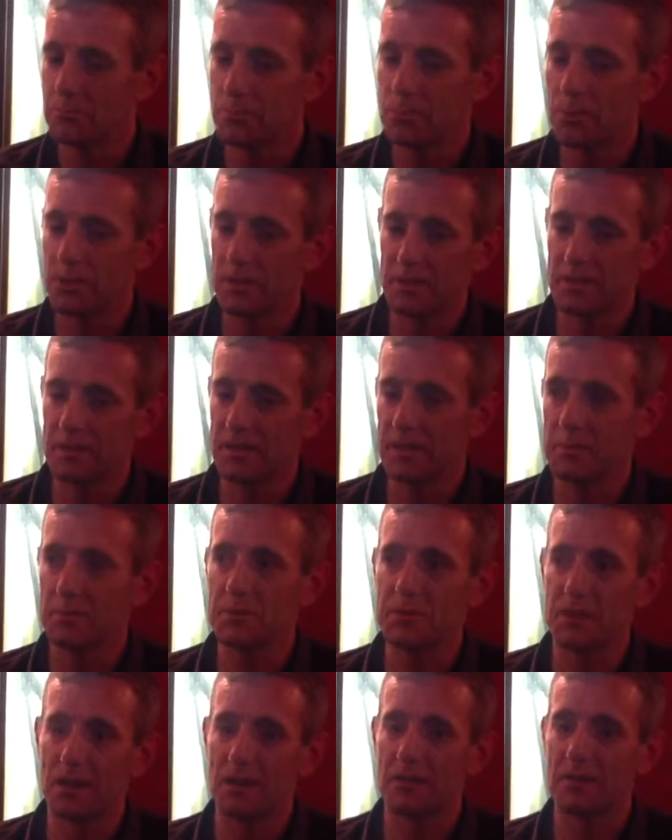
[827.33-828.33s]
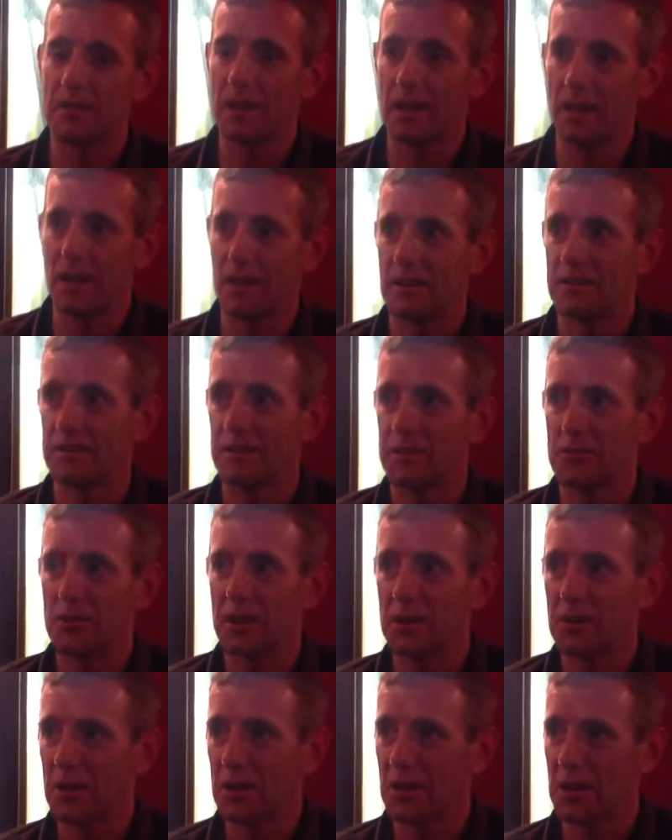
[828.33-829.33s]
put the dibs on uh,
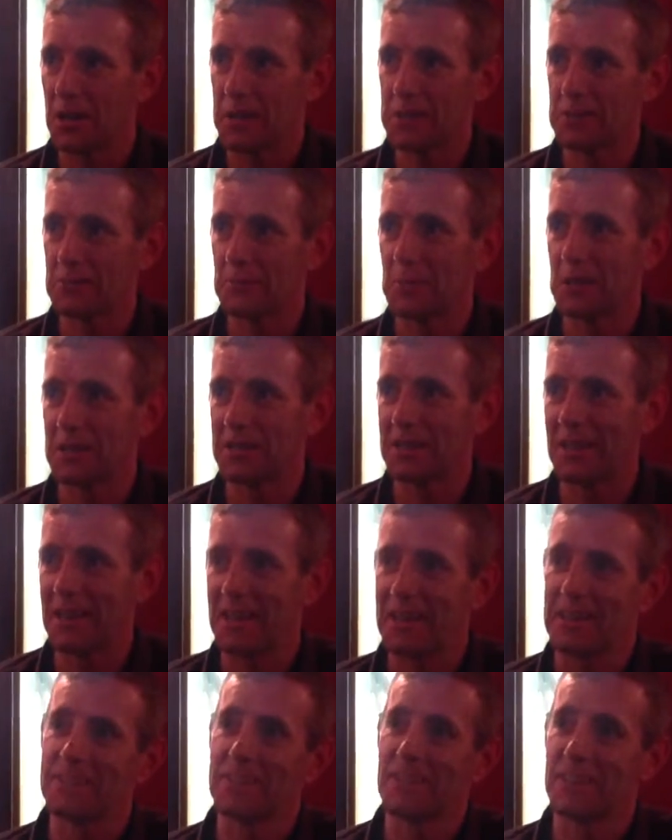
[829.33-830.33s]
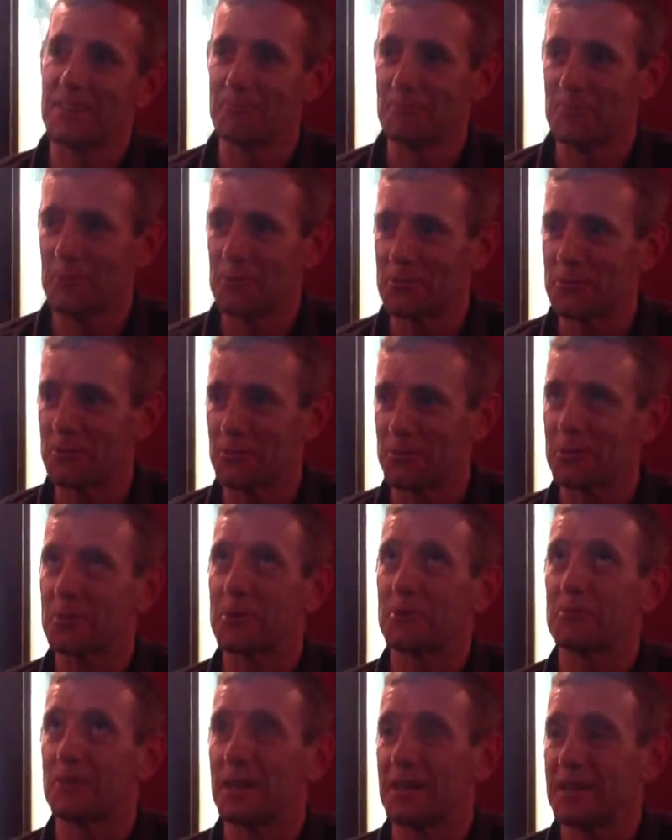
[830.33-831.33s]
record collection when uh, they move to another
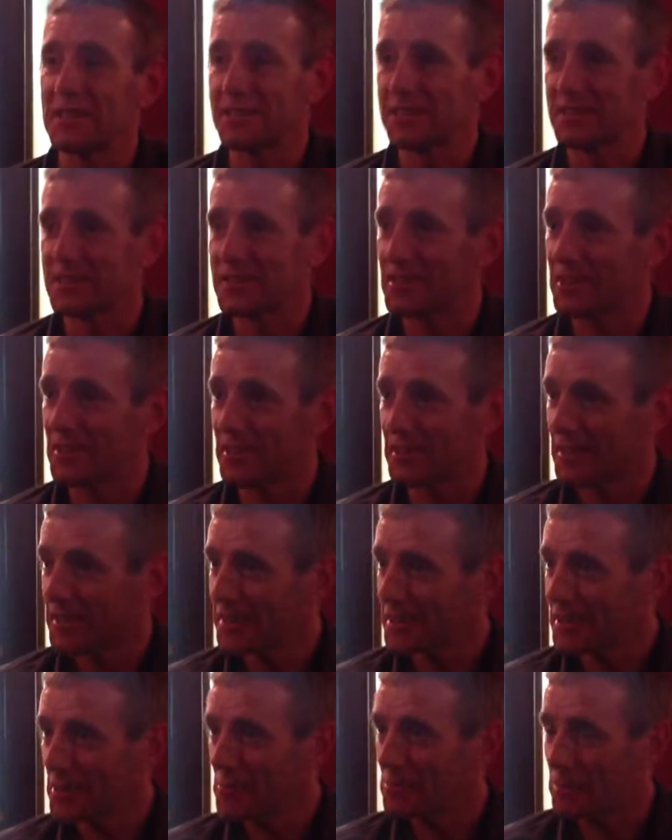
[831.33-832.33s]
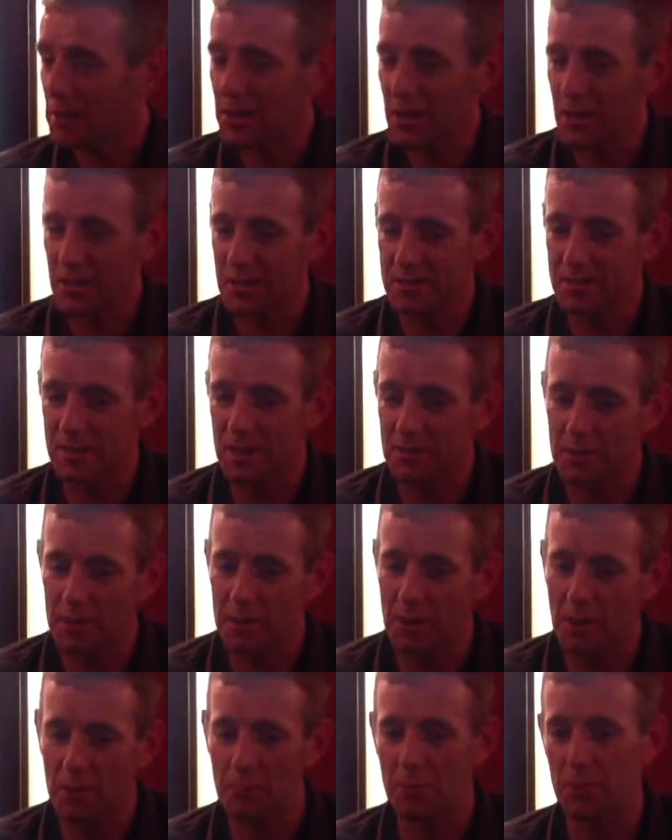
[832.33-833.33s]
place in the sky. Because if you
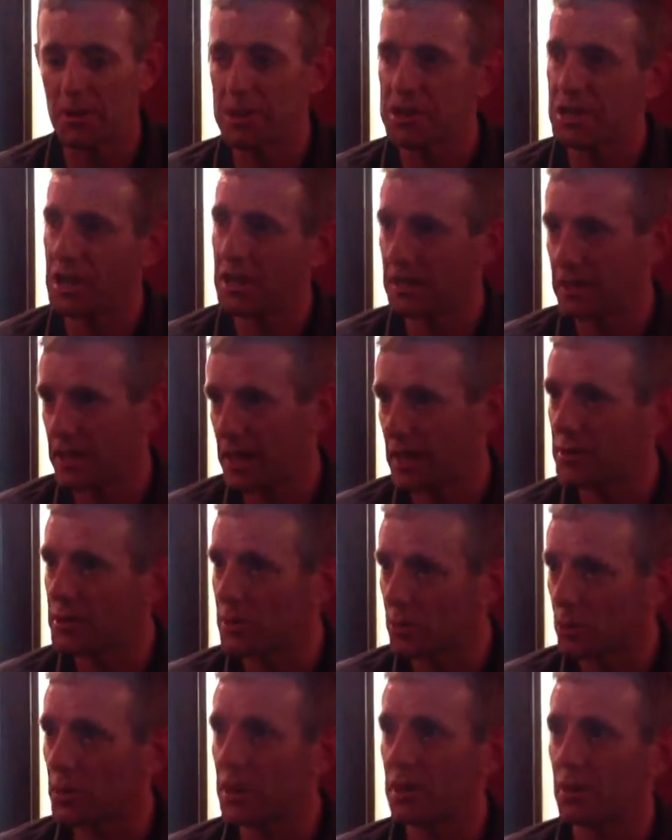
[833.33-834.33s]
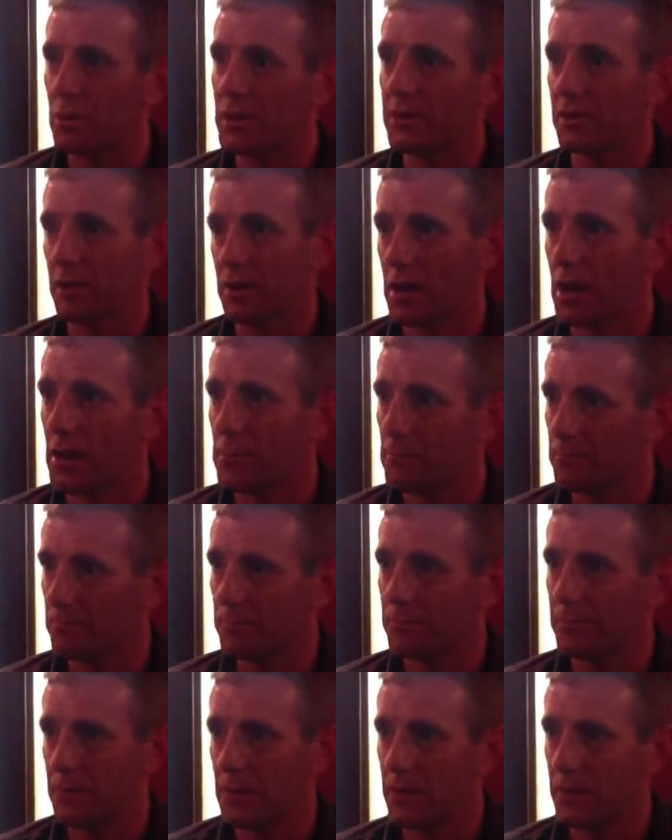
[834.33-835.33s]
don't appreciate it now, you will when they're gone.
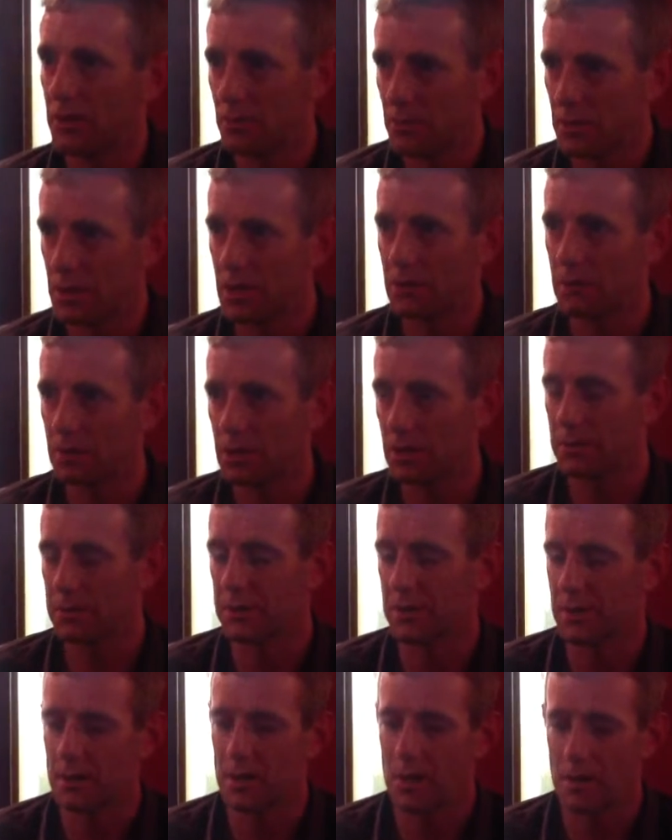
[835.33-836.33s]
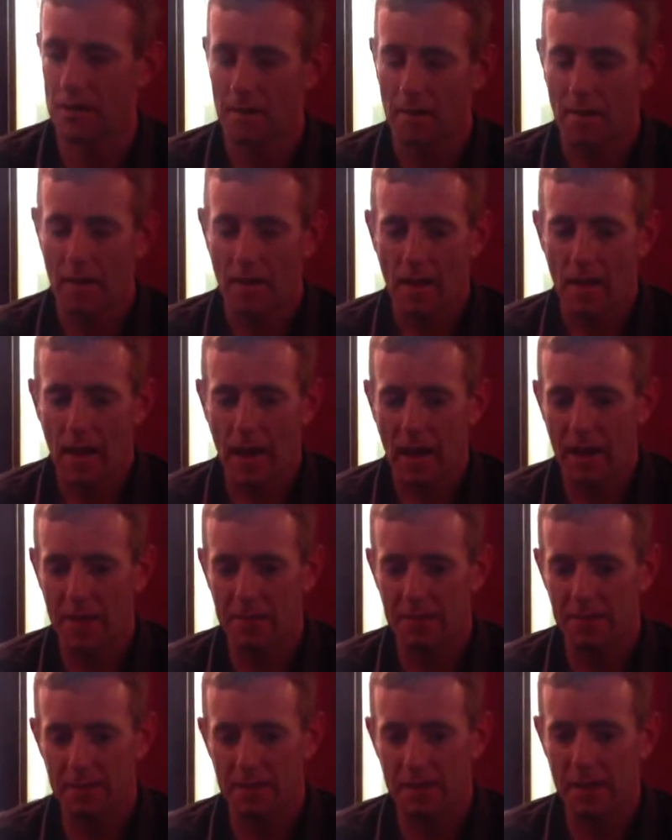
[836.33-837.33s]
Yeah. You really will when they're gone.
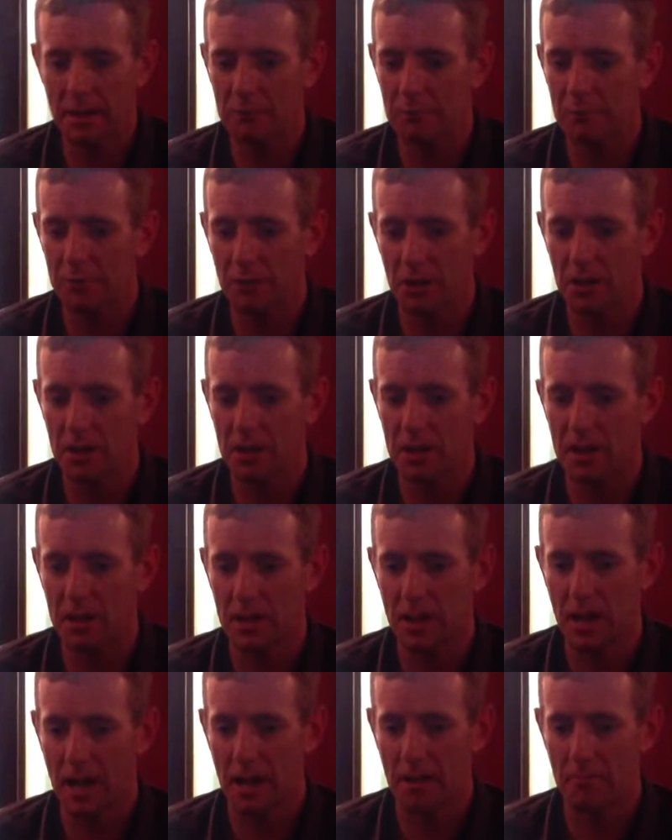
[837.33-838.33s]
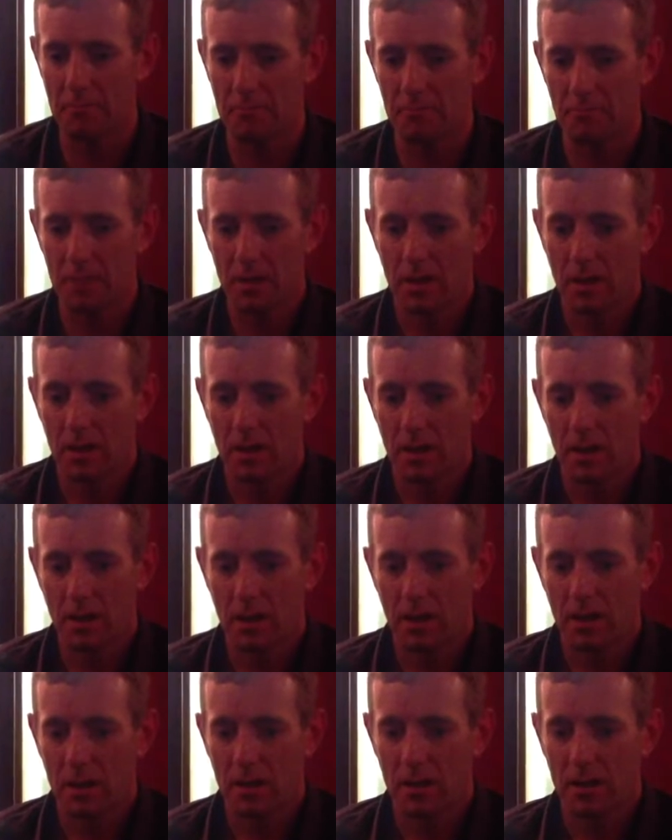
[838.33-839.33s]
And then finally, um,
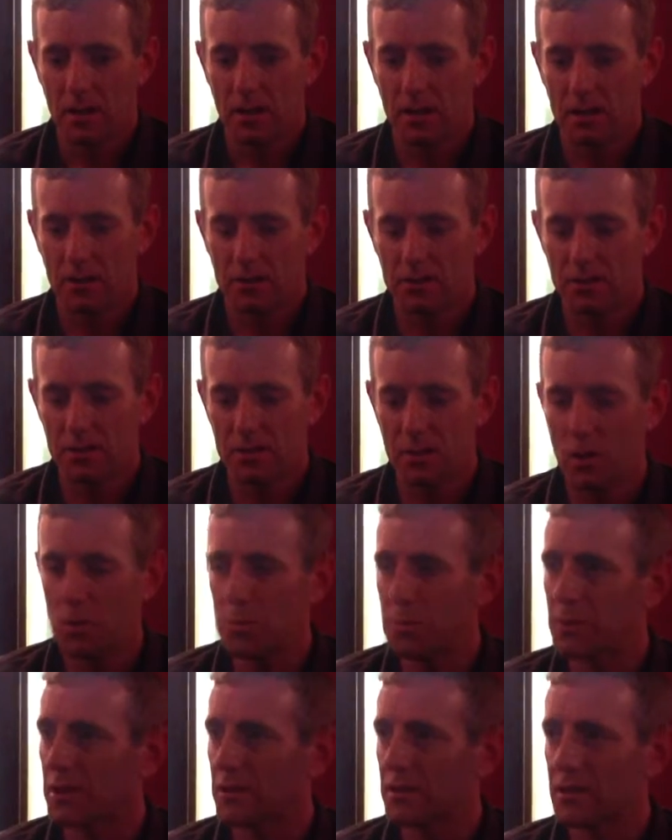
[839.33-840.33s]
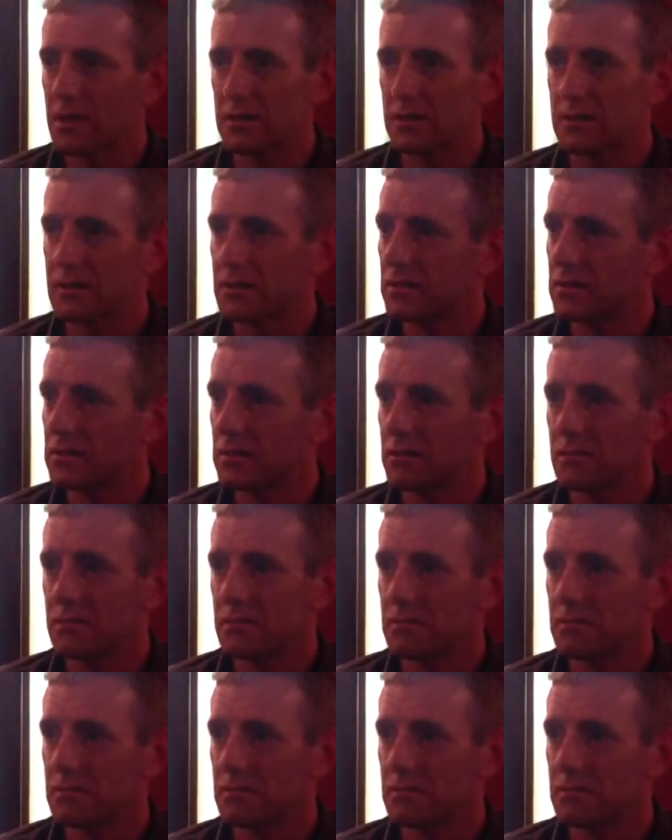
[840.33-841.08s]
just open your ears.